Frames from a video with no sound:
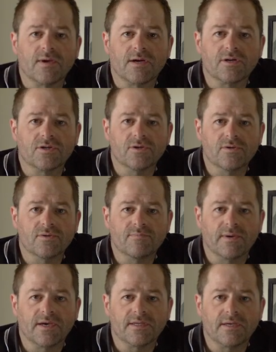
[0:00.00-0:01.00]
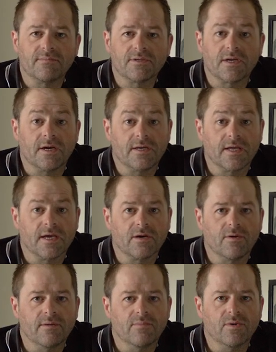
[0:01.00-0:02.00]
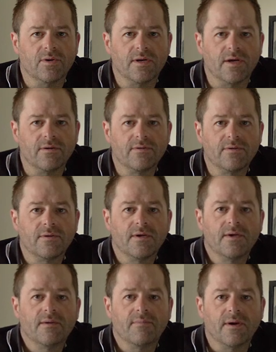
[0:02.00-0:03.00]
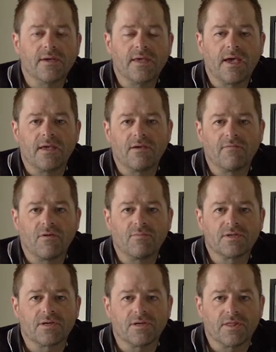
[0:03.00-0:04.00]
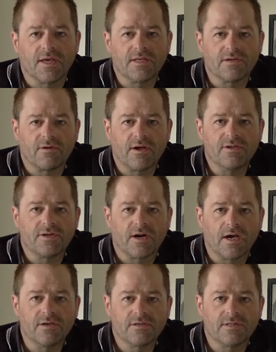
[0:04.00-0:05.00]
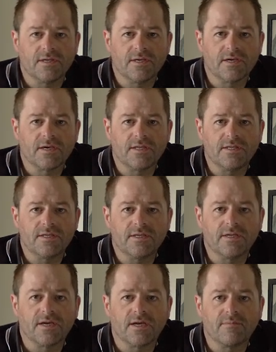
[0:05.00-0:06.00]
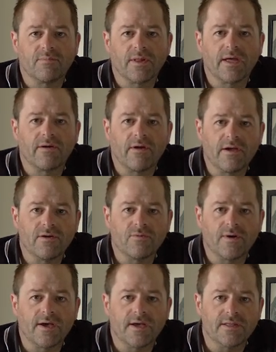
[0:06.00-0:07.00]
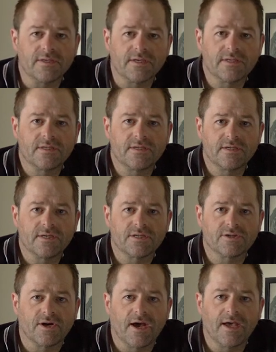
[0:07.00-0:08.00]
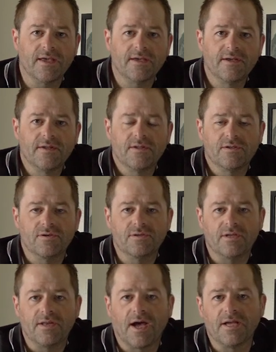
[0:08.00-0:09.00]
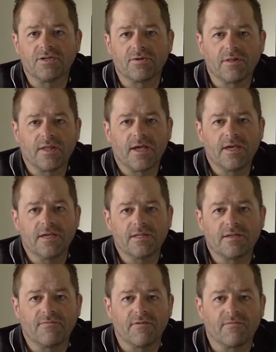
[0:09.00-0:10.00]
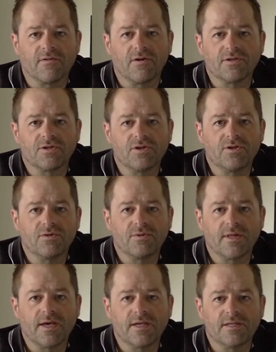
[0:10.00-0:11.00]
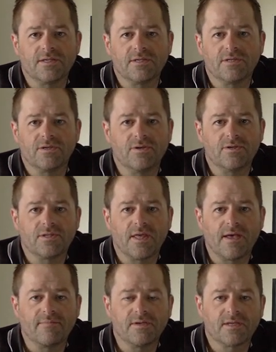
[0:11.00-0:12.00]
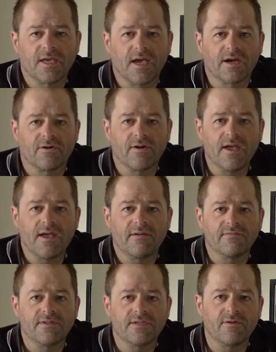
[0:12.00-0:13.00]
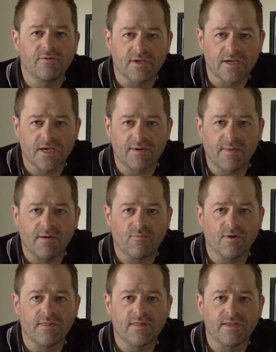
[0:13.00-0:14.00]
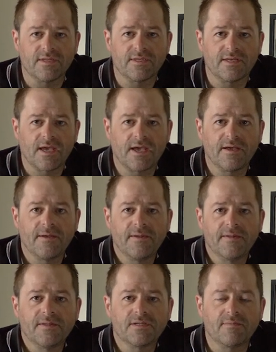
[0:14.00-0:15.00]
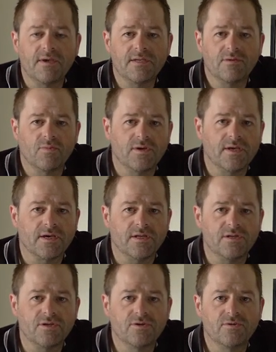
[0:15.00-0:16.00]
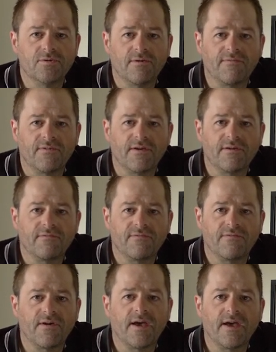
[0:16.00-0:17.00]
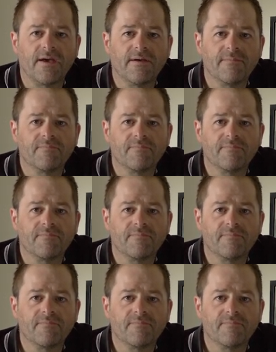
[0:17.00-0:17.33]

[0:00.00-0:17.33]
week or two because I'm starting to get quite bored now but yeah, you've always got things around your house that you can you can play around with and just just try using natural light. If you've got studio lights, use them. Just get creative and see what you can come up with. It's uh, it's amazing what you can do if you've uh,